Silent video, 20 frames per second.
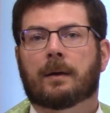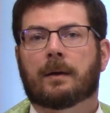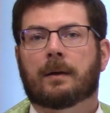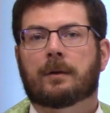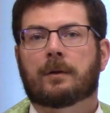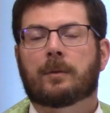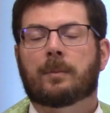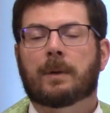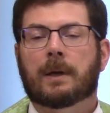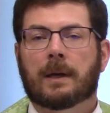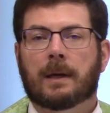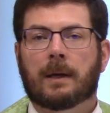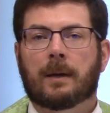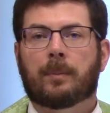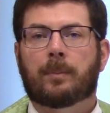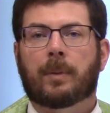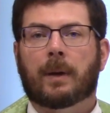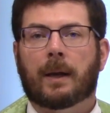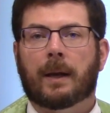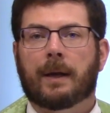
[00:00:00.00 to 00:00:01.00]
to be
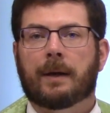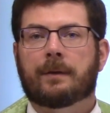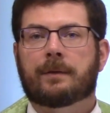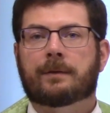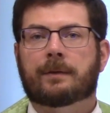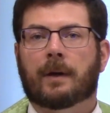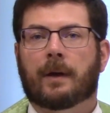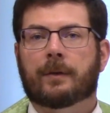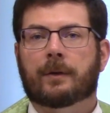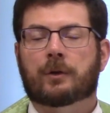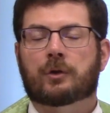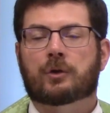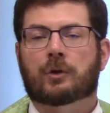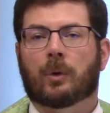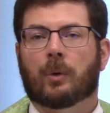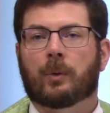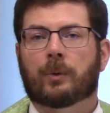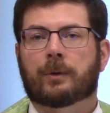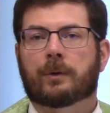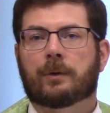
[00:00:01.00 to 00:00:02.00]
placed on the
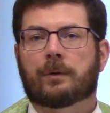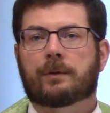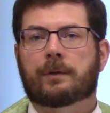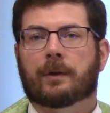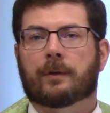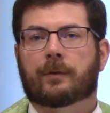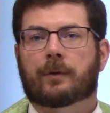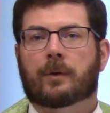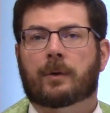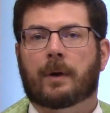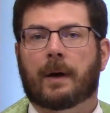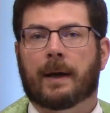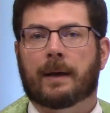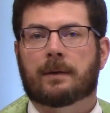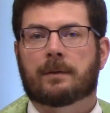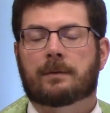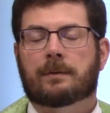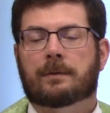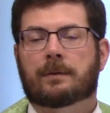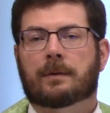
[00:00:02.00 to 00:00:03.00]
shoulders of
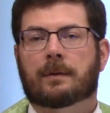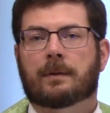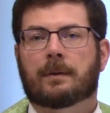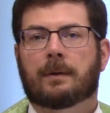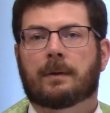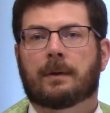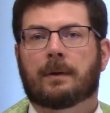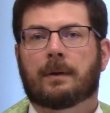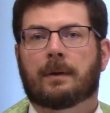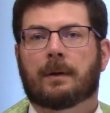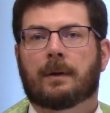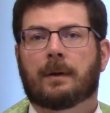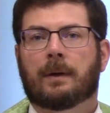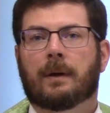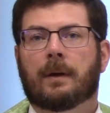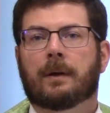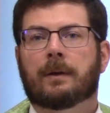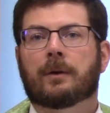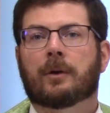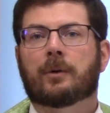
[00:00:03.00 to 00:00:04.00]
Christ.
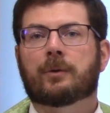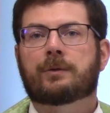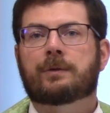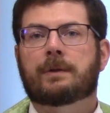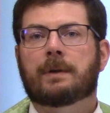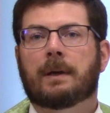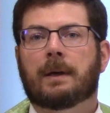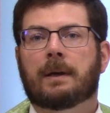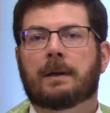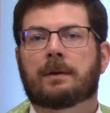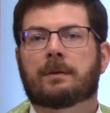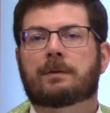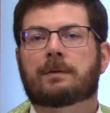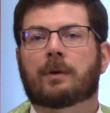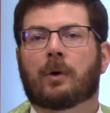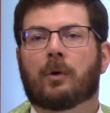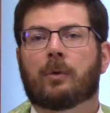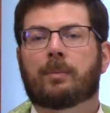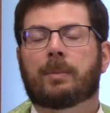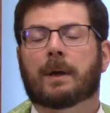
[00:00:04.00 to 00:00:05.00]
No sin is
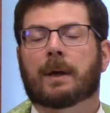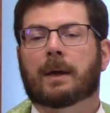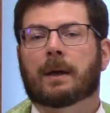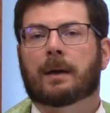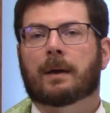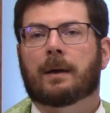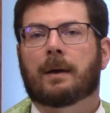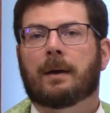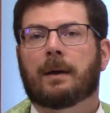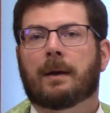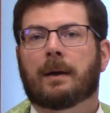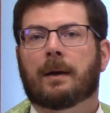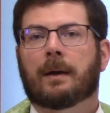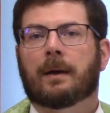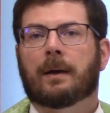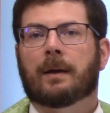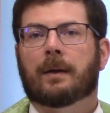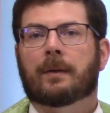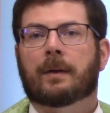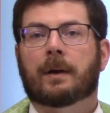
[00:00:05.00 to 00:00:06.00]
so big
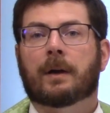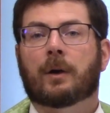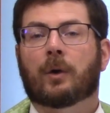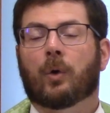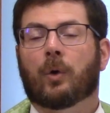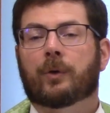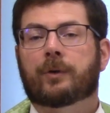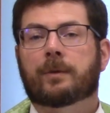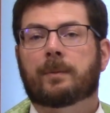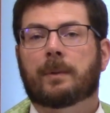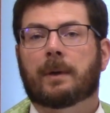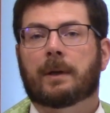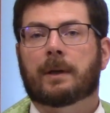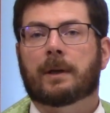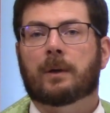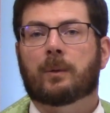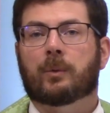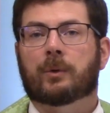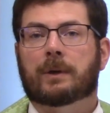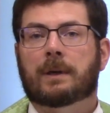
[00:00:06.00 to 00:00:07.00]
that it
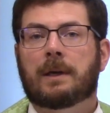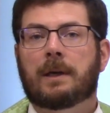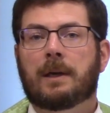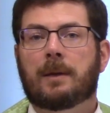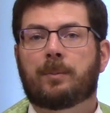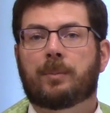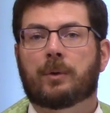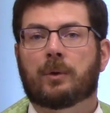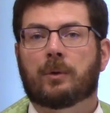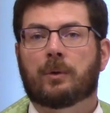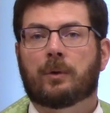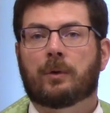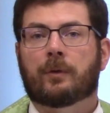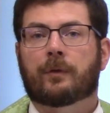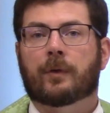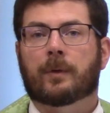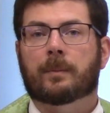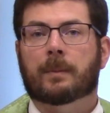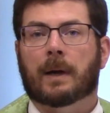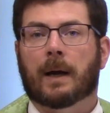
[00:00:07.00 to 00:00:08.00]
ultimately will keep you
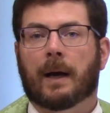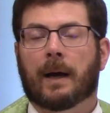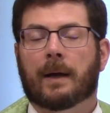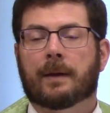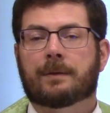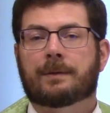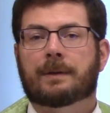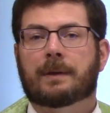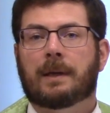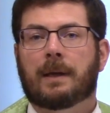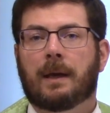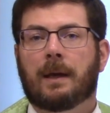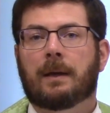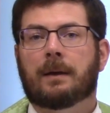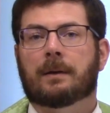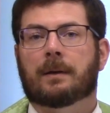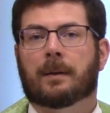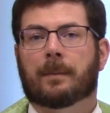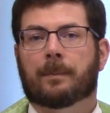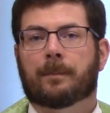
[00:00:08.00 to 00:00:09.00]
from God's
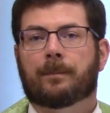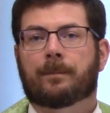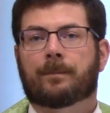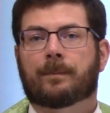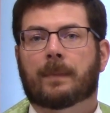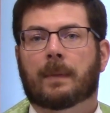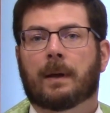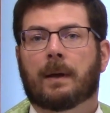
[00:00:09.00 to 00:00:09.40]
kingdom,